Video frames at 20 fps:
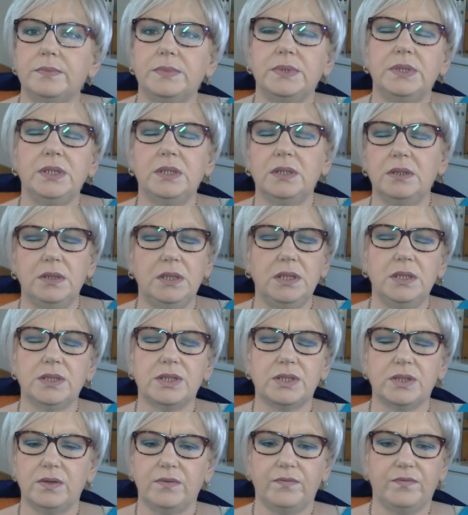You
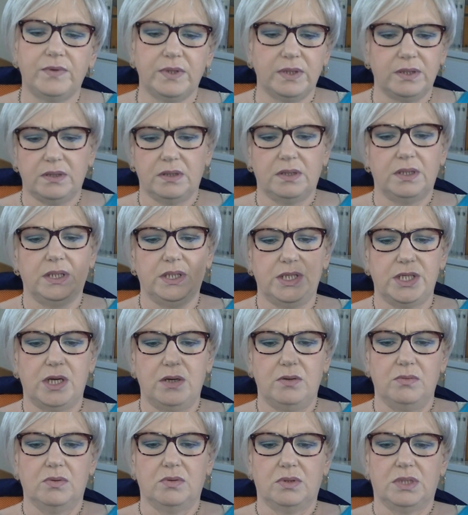sort of, the
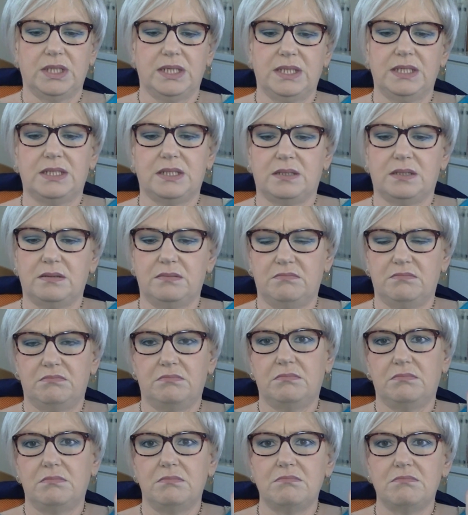donut is
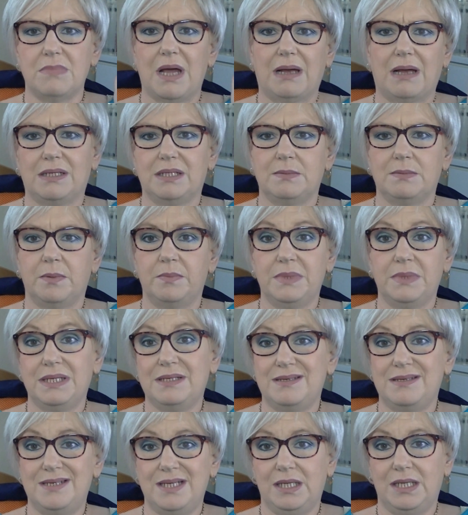maximum
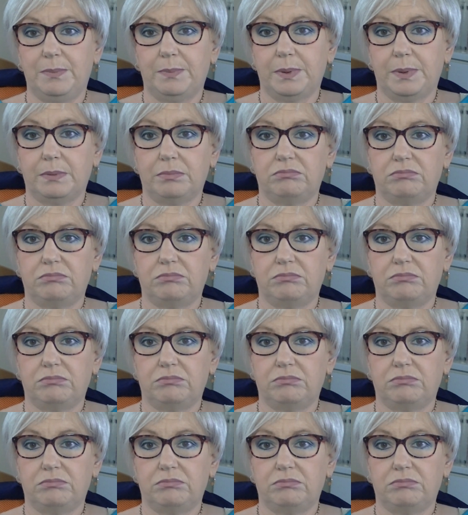this deep,